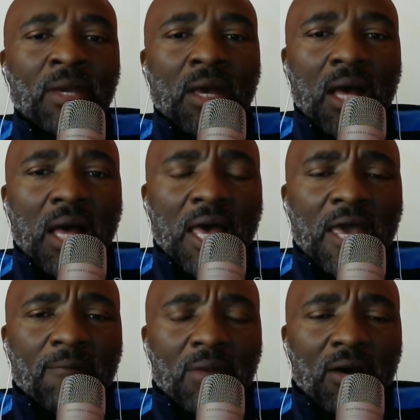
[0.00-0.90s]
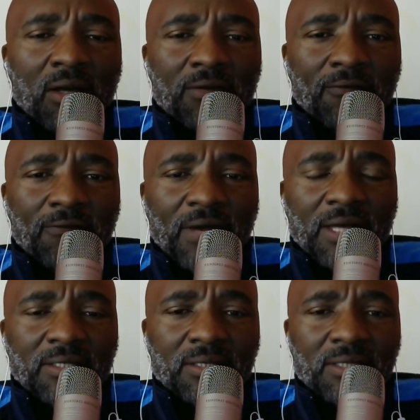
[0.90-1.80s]
I am
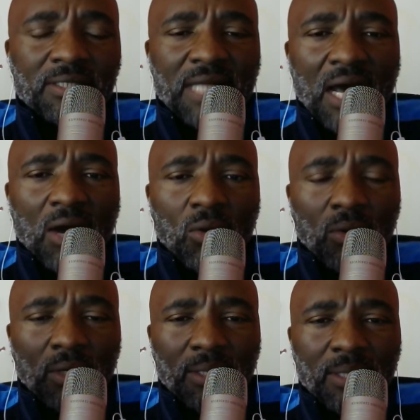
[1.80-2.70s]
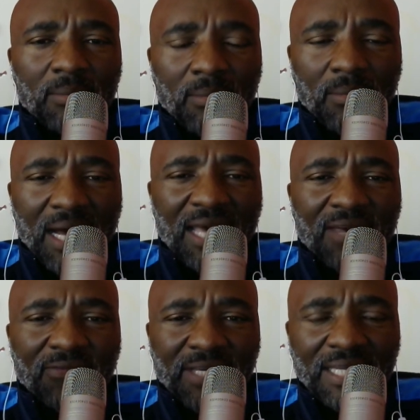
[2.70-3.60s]
firstly now in my
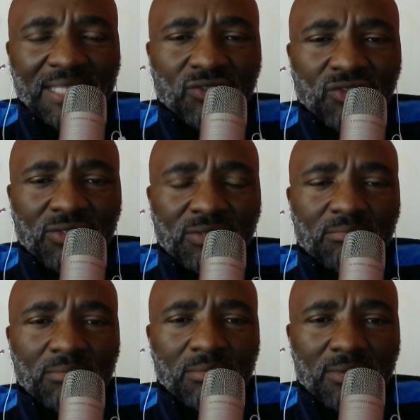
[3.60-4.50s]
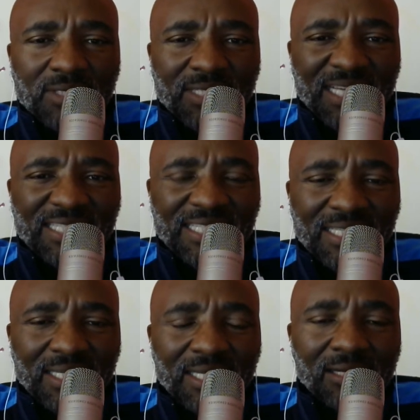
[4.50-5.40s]
village
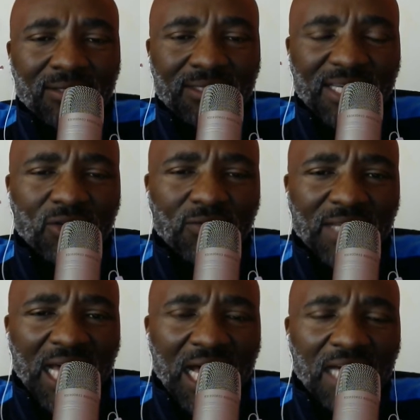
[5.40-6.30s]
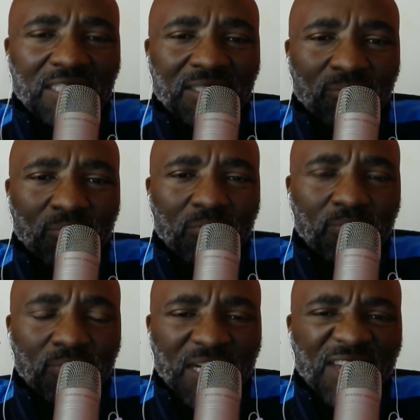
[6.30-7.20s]
starting state-of-the-art
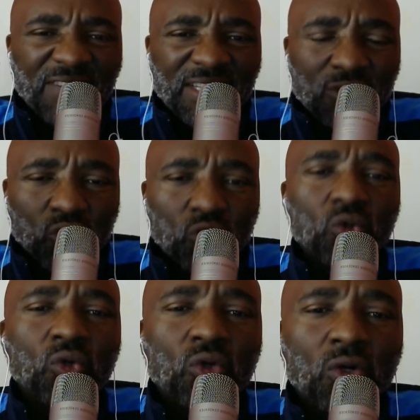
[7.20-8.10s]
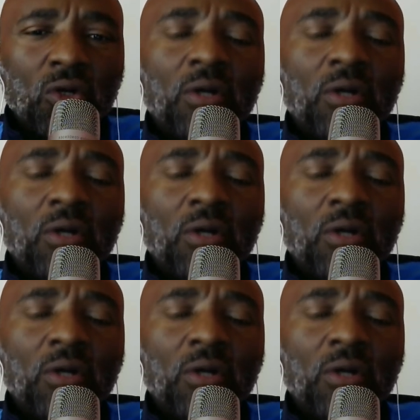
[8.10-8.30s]
private school,